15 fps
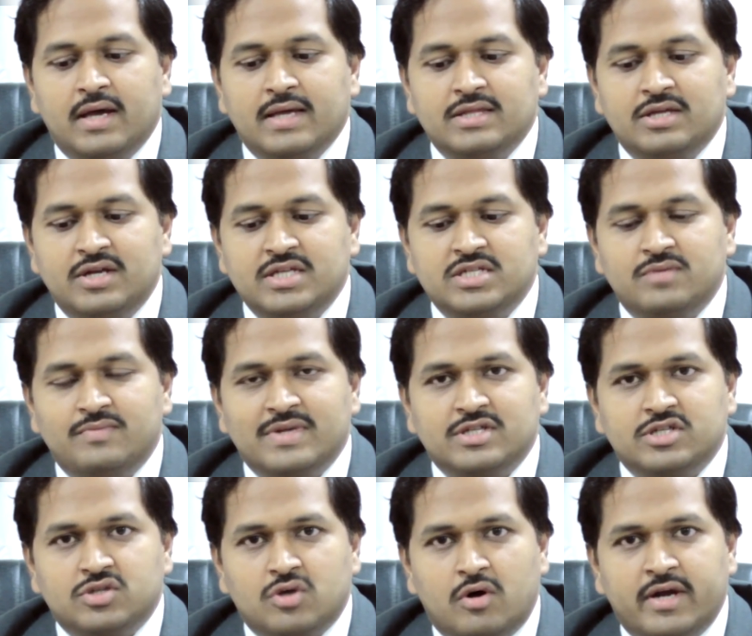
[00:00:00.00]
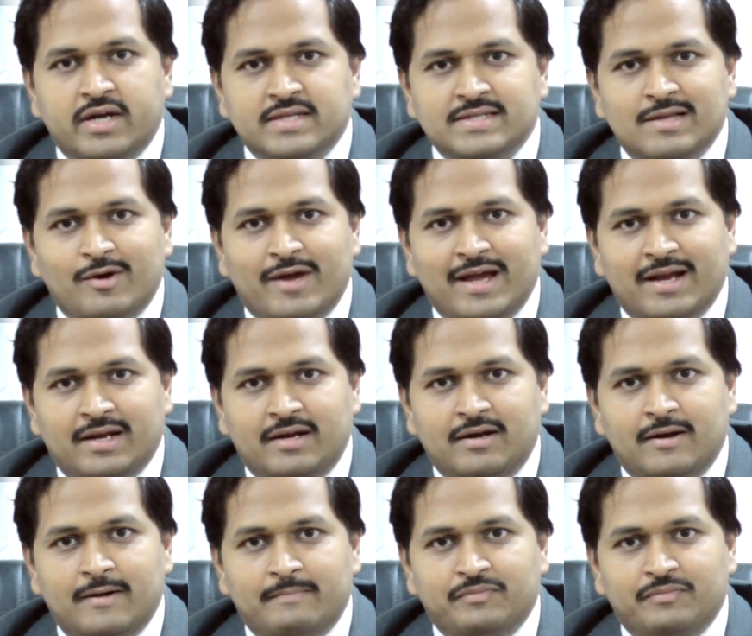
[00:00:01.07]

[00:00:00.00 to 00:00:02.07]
in the region where the socket is located,